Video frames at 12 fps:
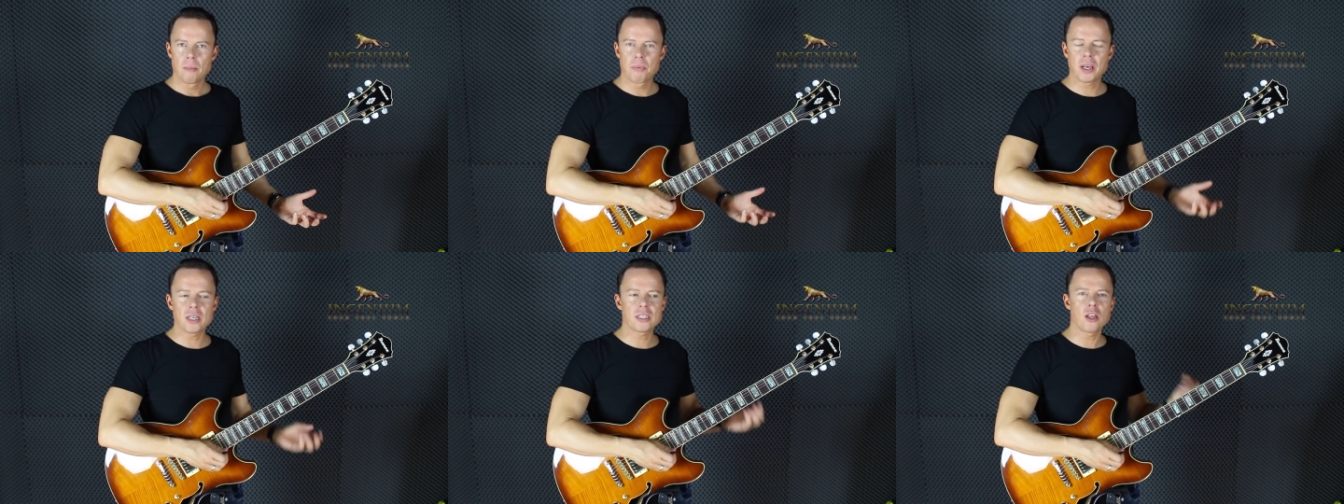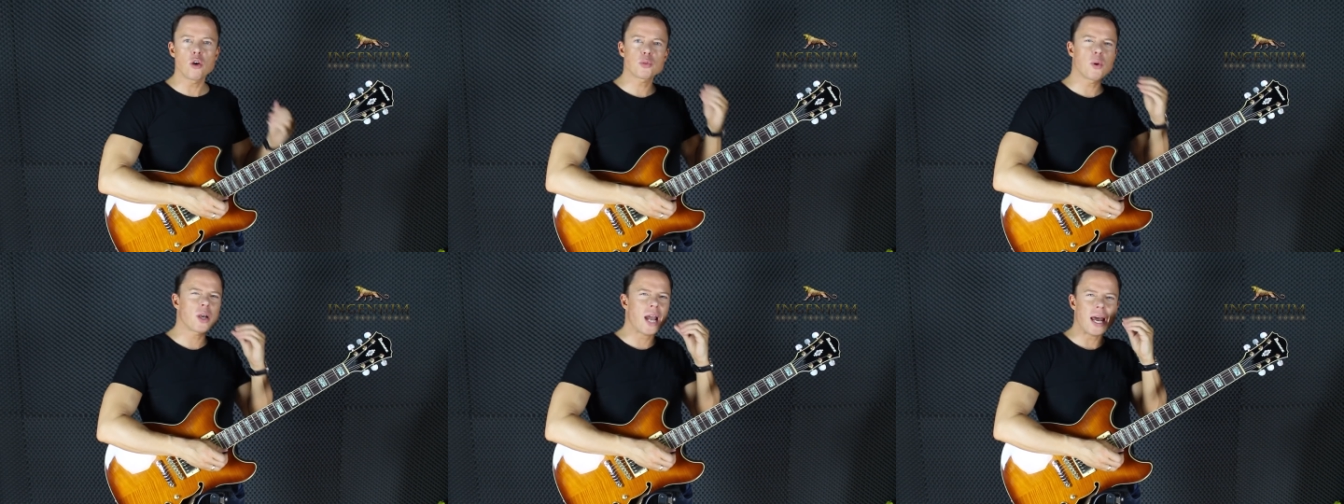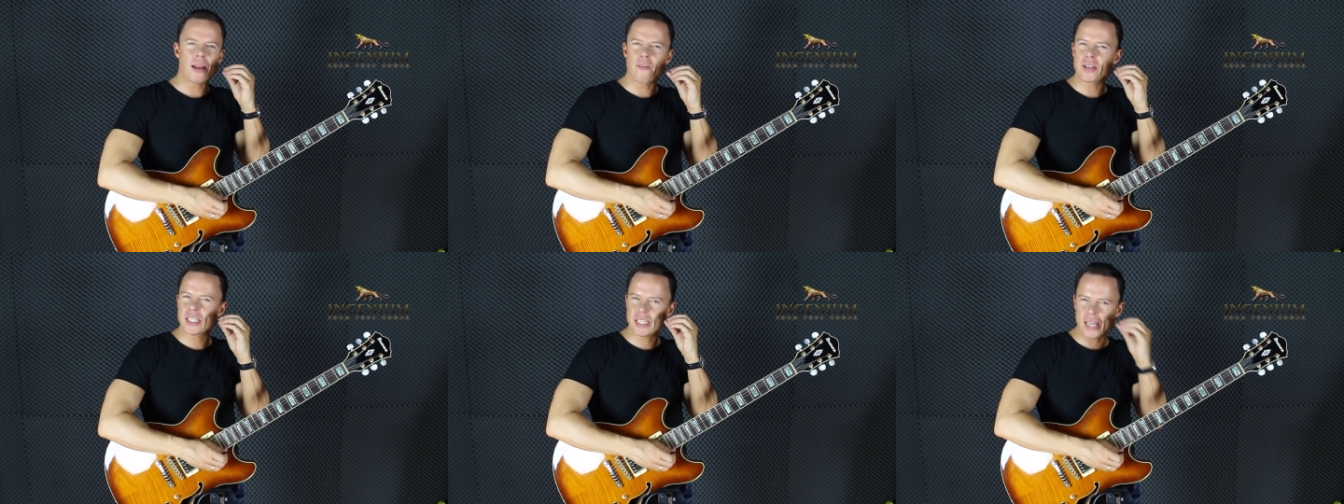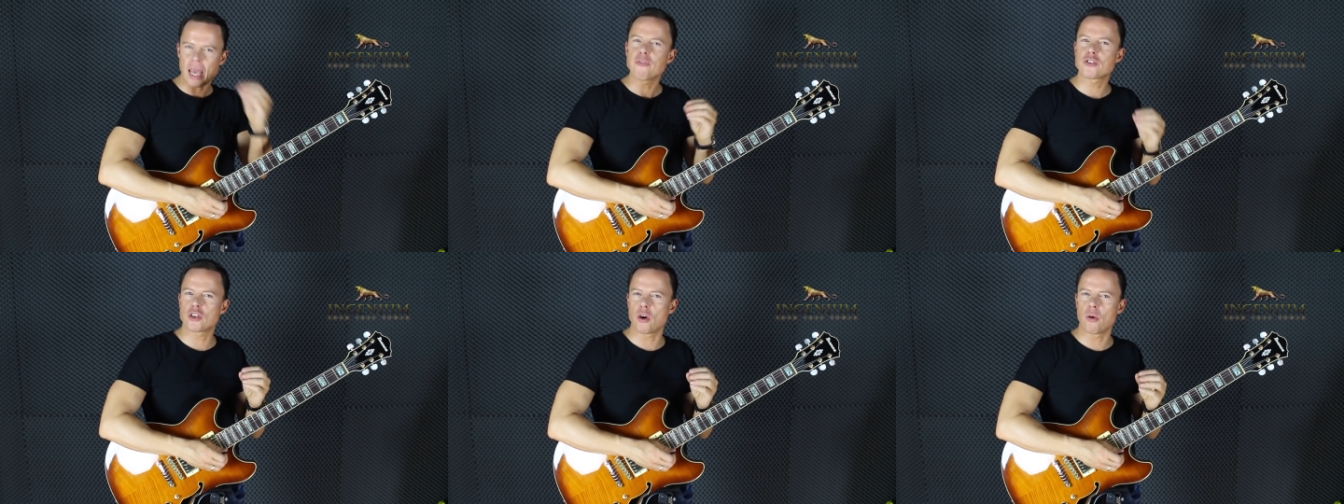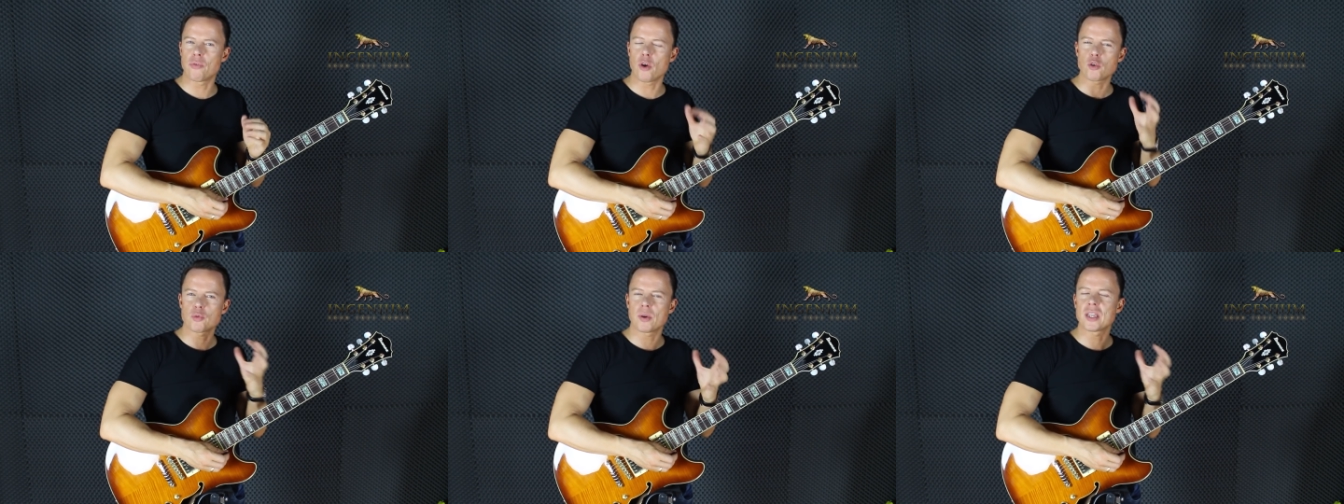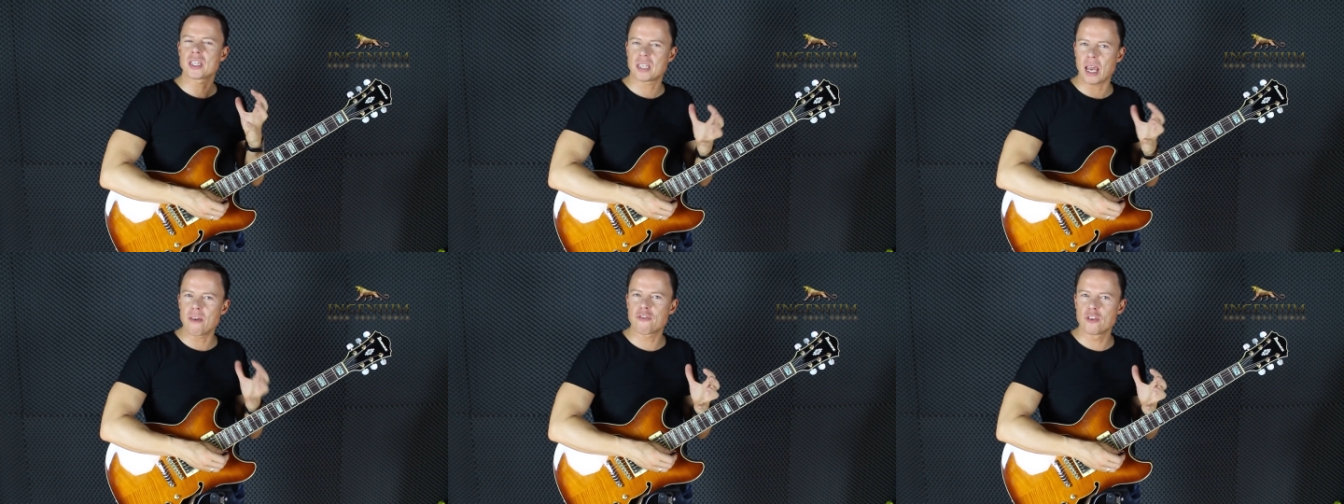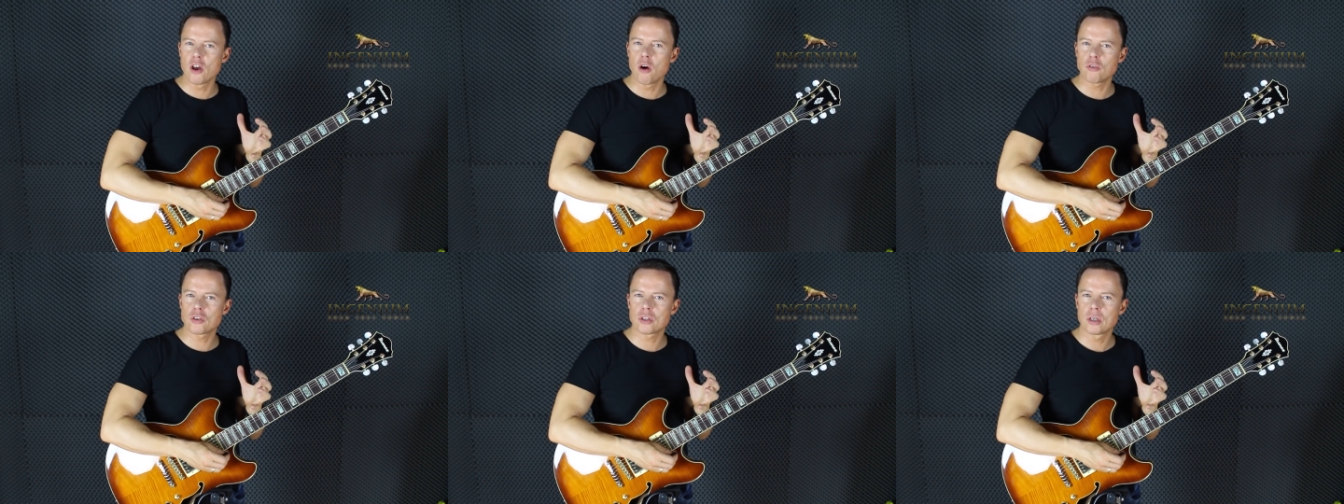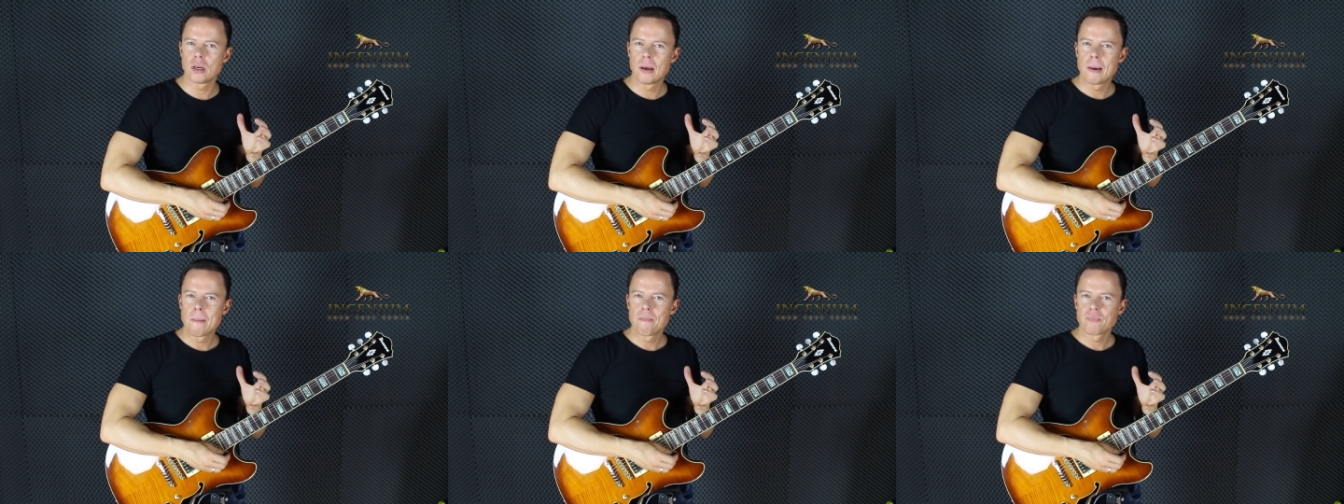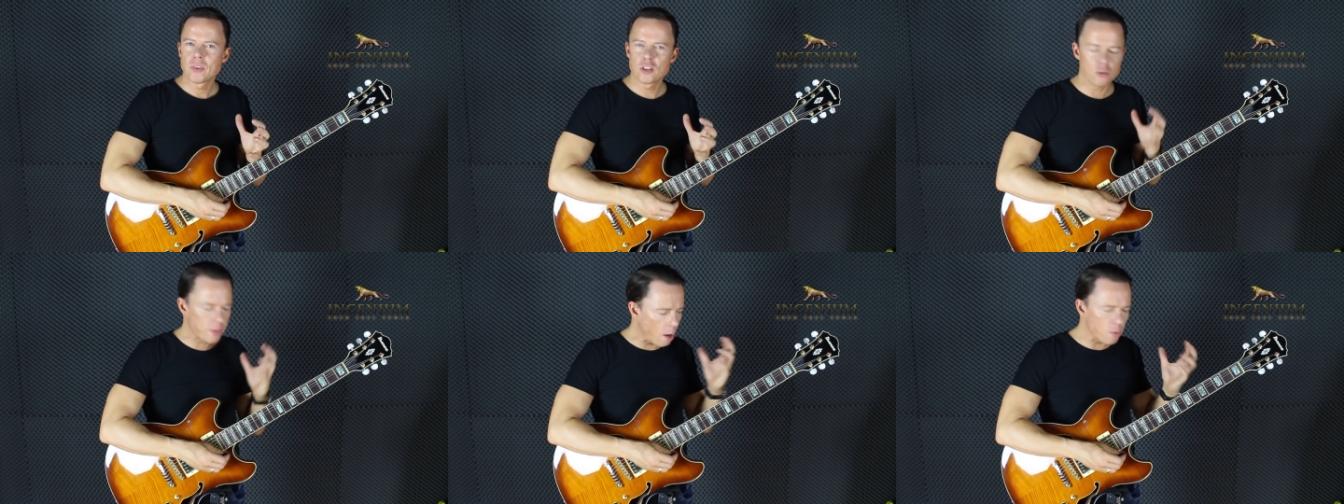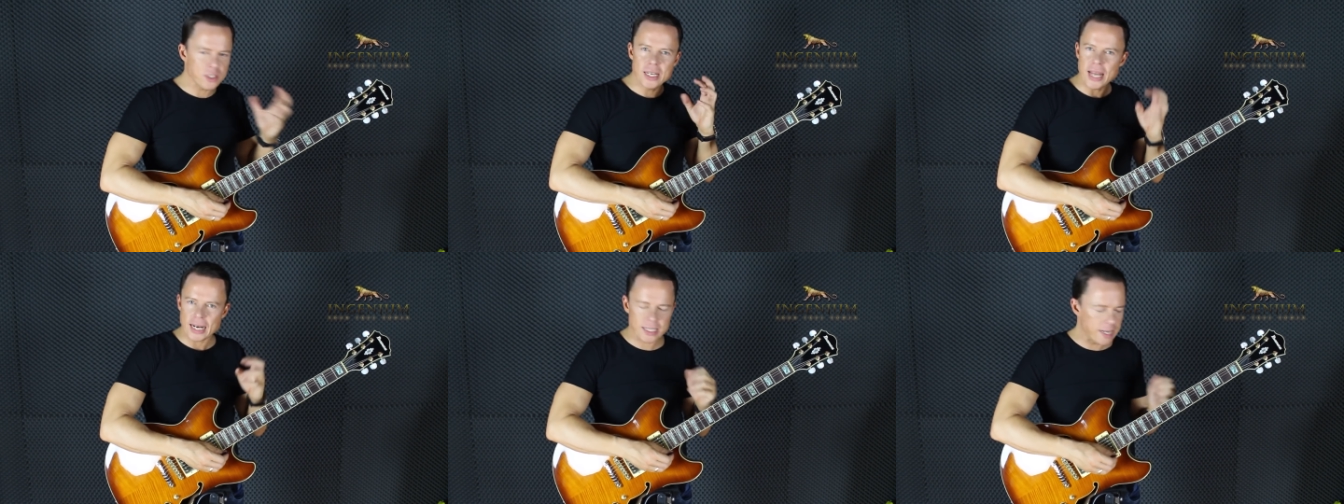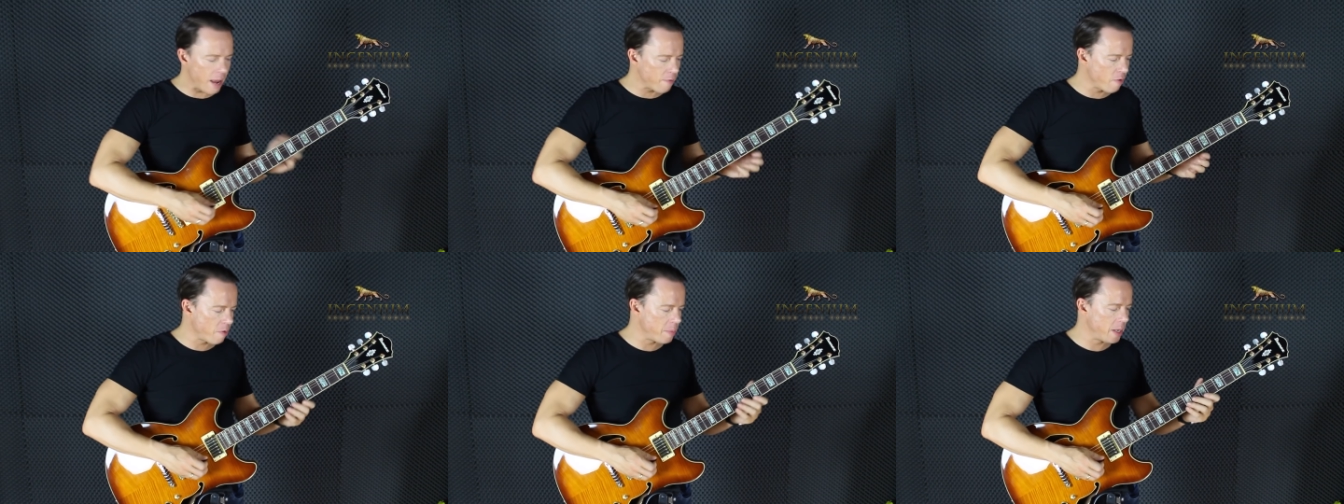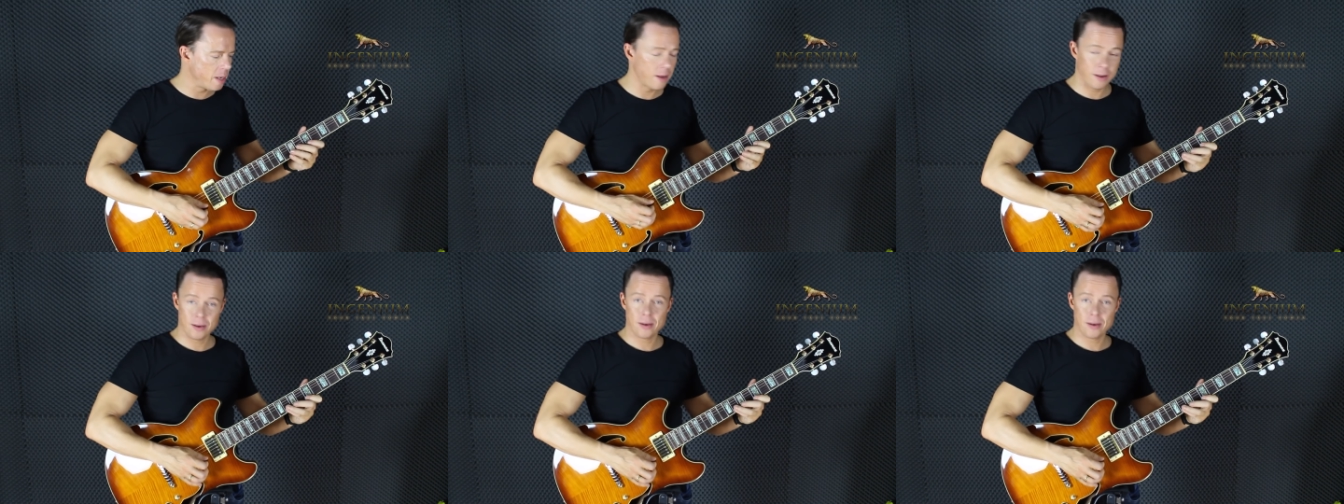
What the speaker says: Because those were kind of a safe zone. Those were the safe notes. So that was the next level for me.